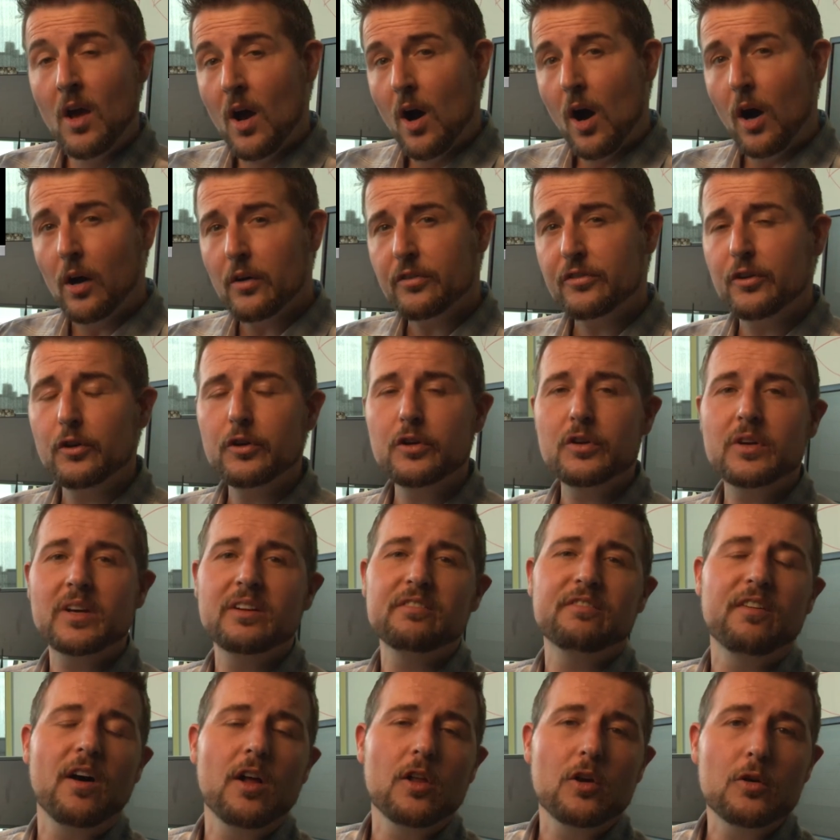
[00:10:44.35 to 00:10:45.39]
Also, you can
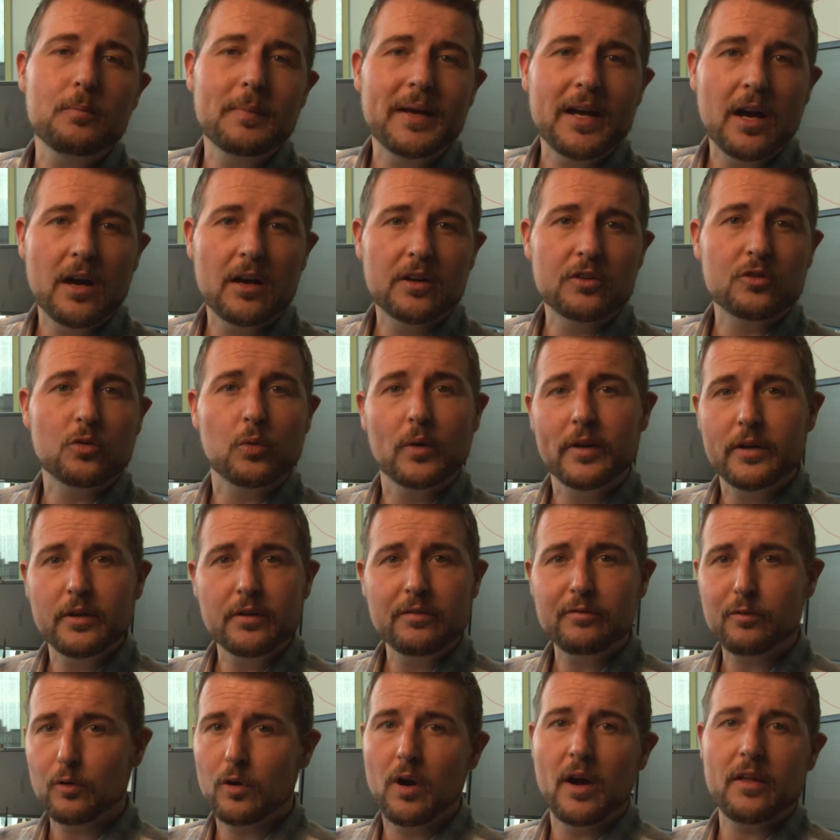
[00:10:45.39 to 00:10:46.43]
follow me on Twitter
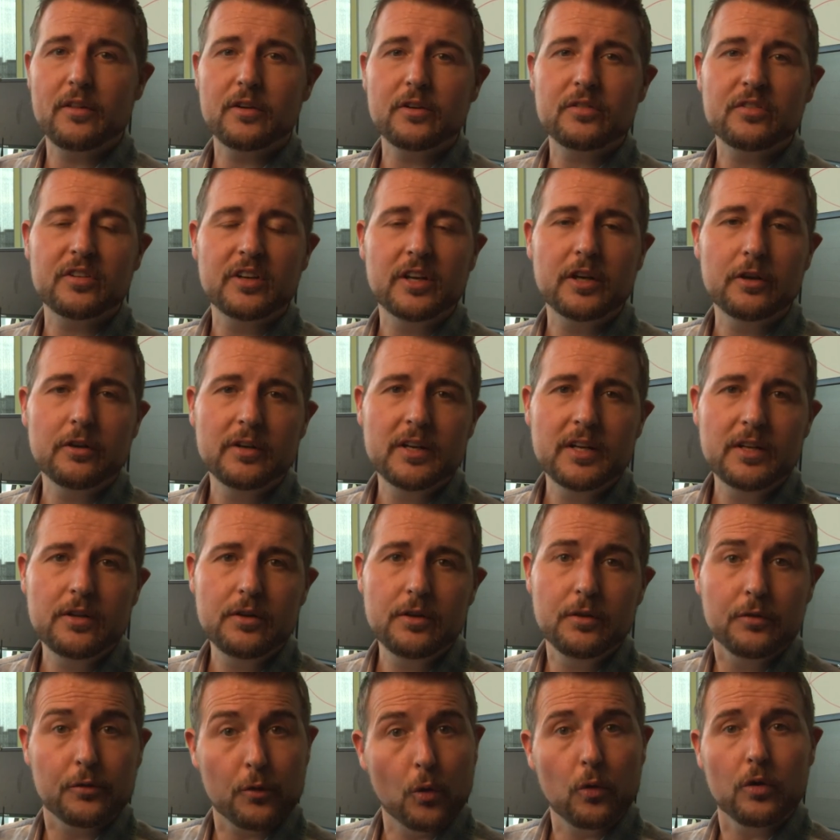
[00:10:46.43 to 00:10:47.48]
for other security
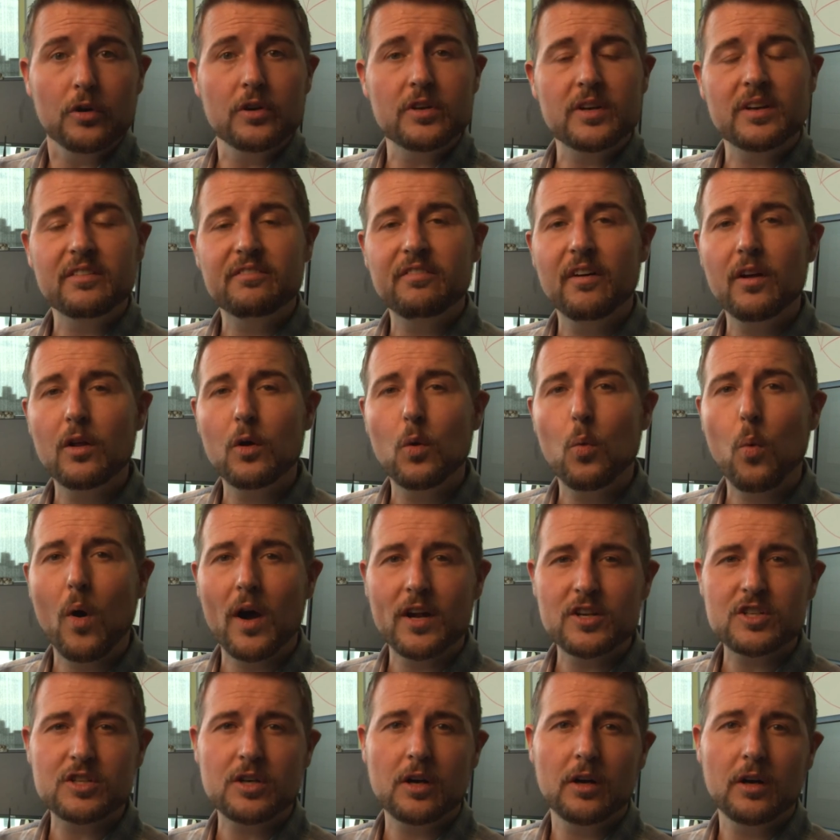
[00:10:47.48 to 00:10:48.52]
news, or you can follow
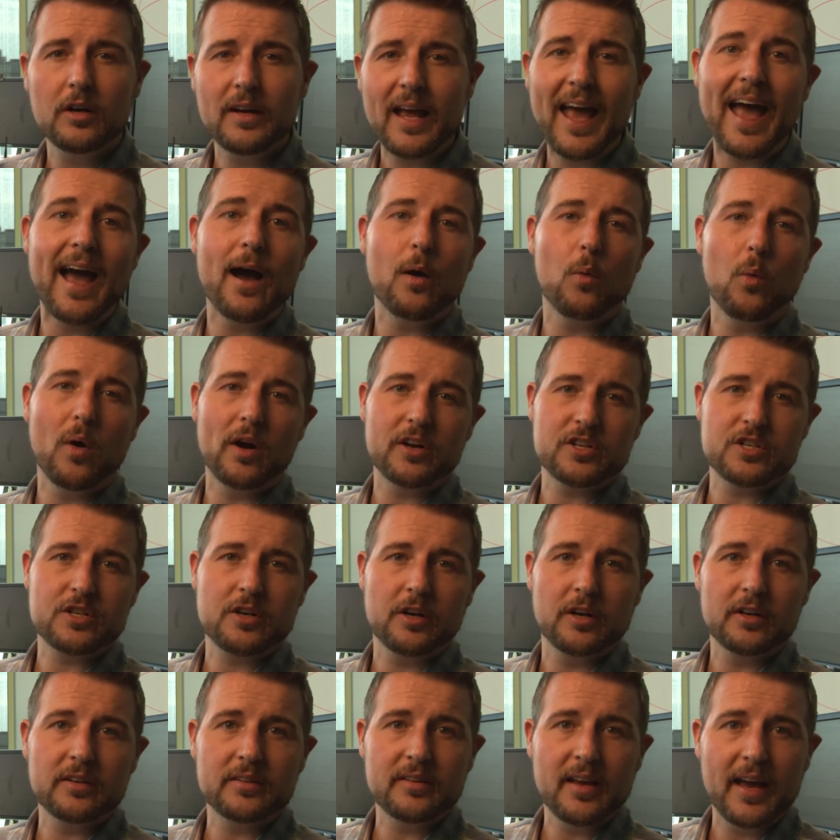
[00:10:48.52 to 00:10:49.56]
WatchGuard at
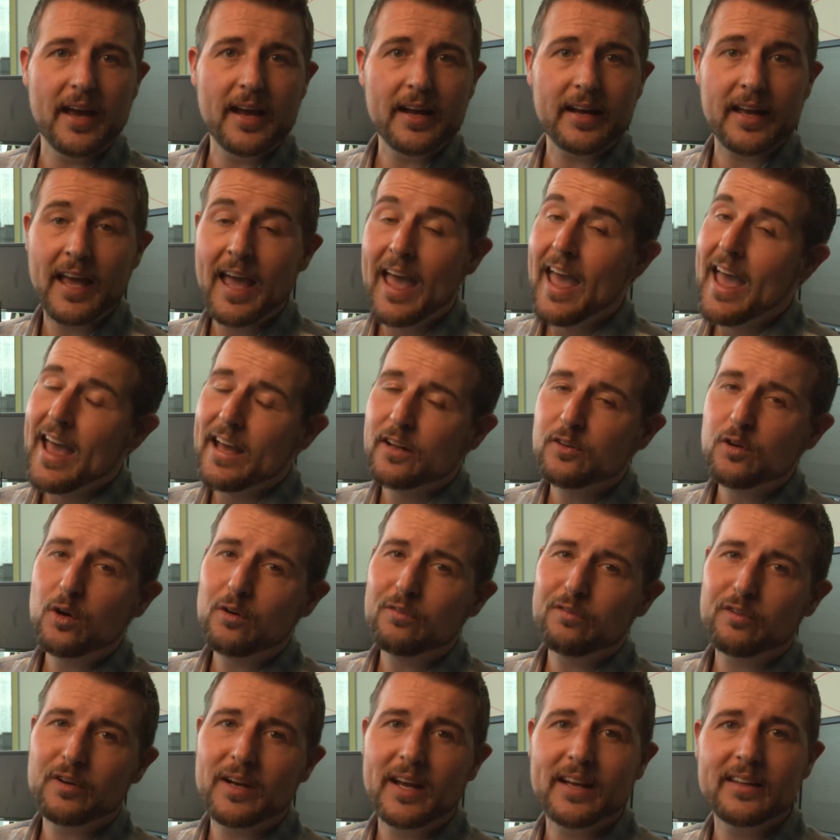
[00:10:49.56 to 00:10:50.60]
WatchGuard Tech. And don't
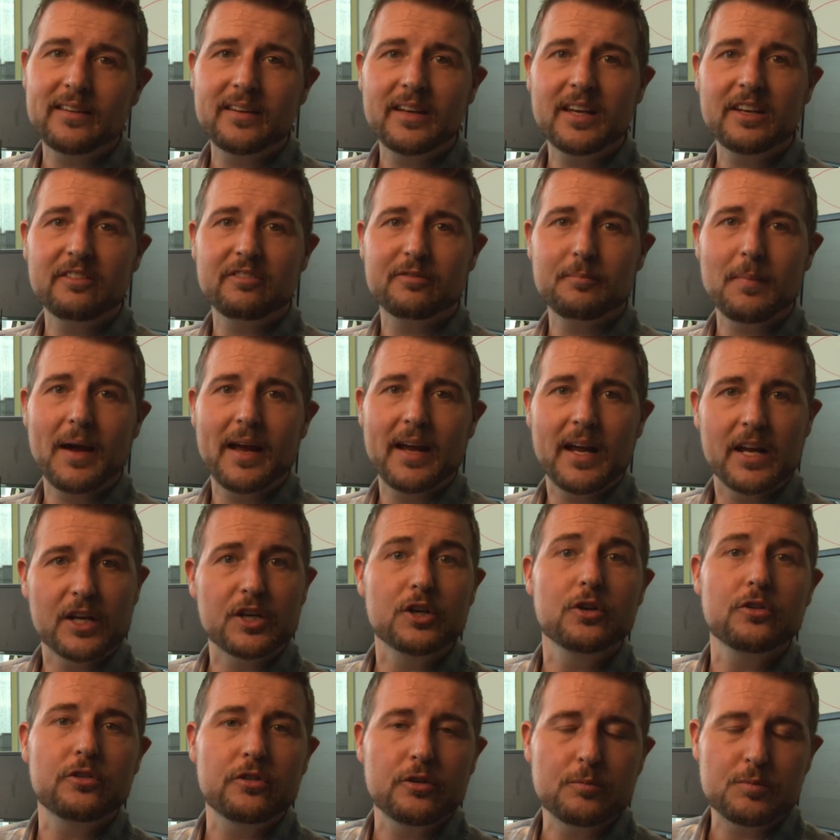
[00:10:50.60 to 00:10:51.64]
forget to give my
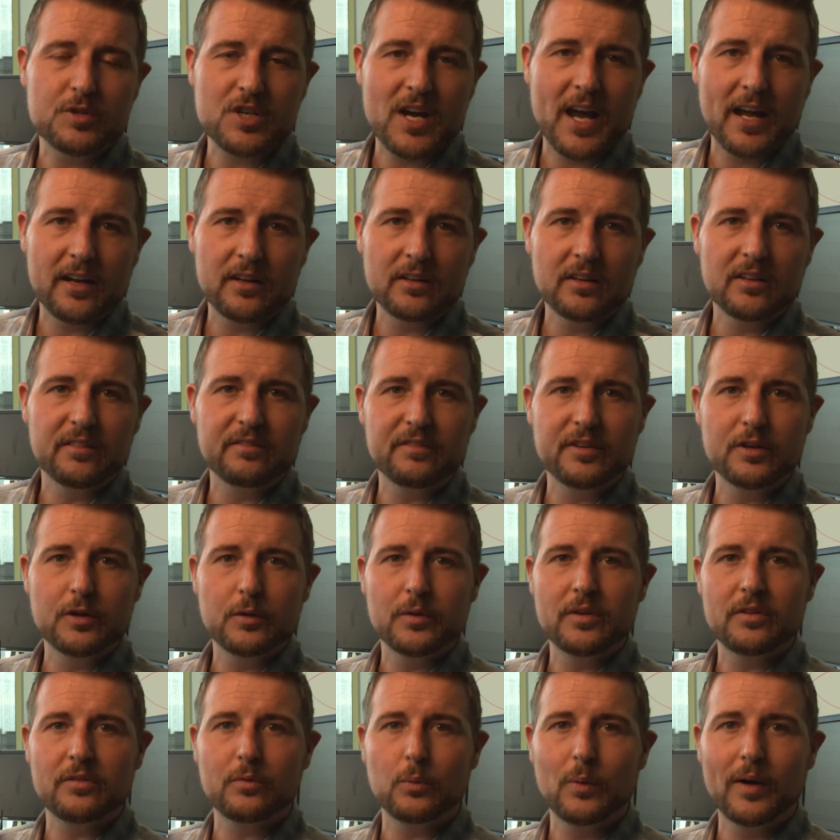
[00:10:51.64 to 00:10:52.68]
YouTube channel a view
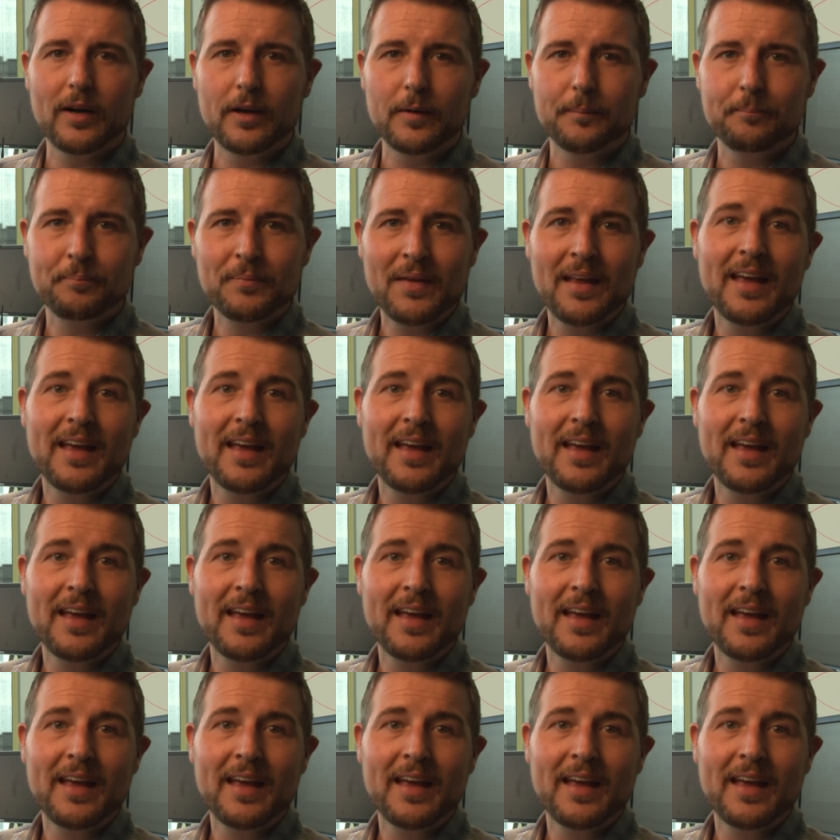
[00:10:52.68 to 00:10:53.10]
as well.